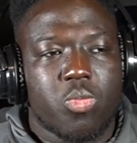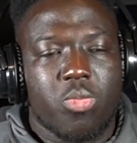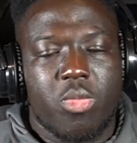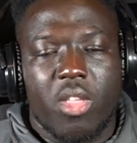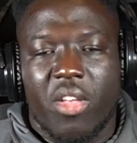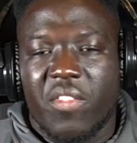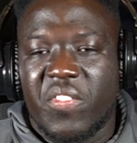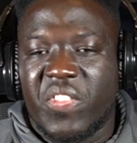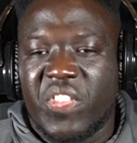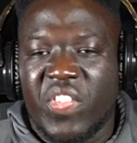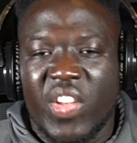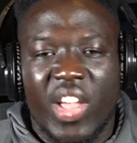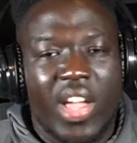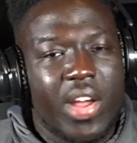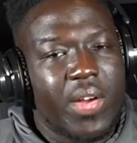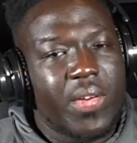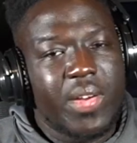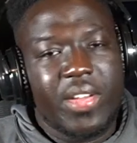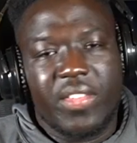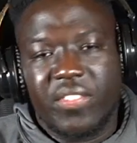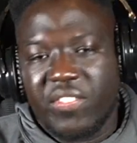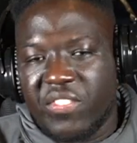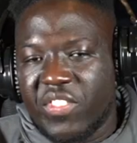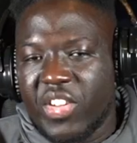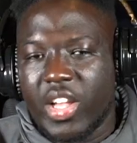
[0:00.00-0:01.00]

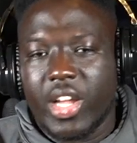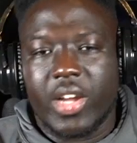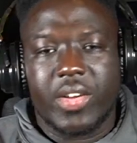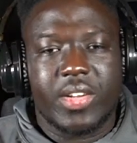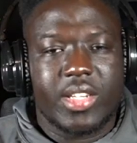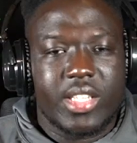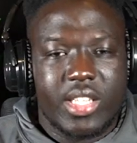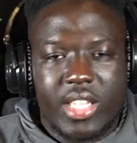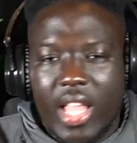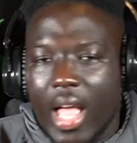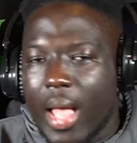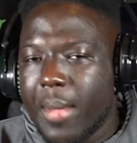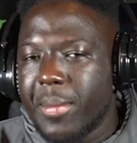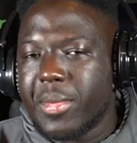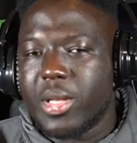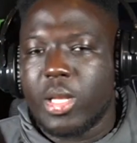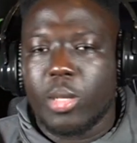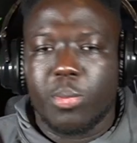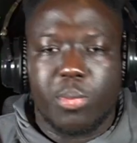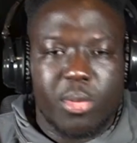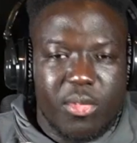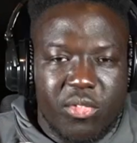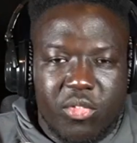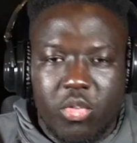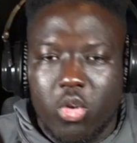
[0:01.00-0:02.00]
Very, very dominant
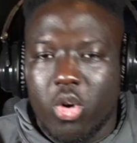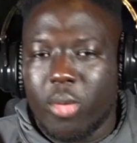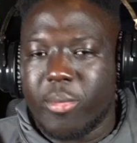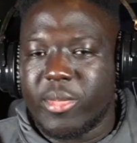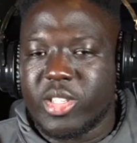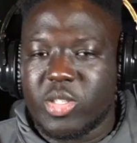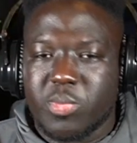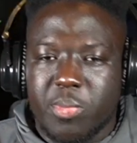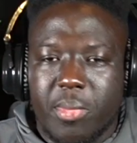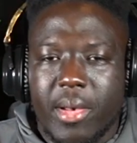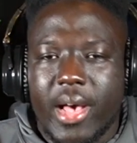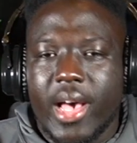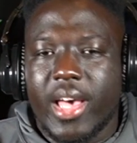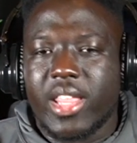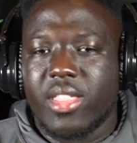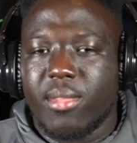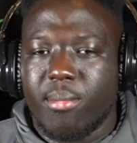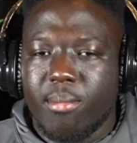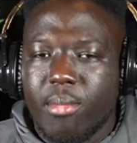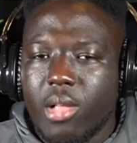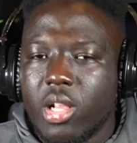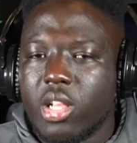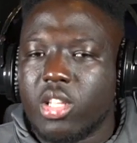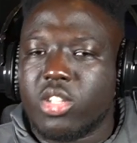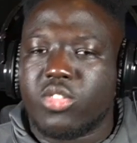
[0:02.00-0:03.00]
performance by the
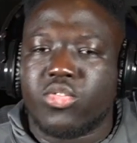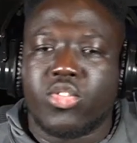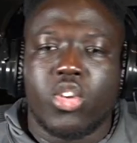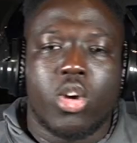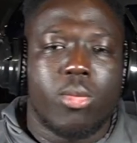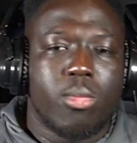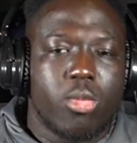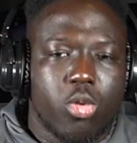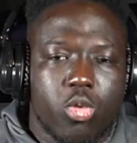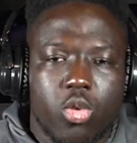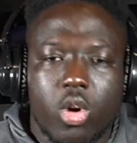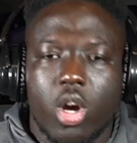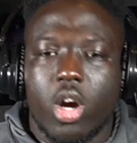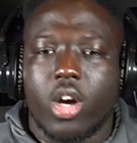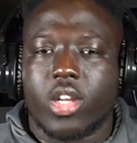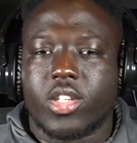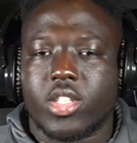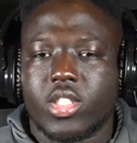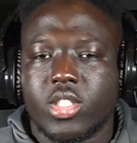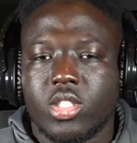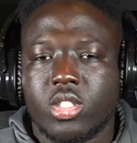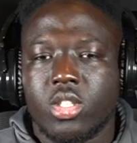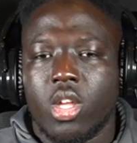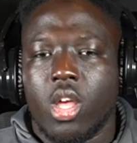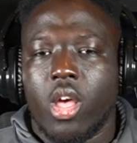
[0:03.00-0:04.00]
Millersville
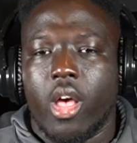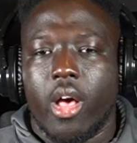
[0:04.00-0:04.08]
Marauders.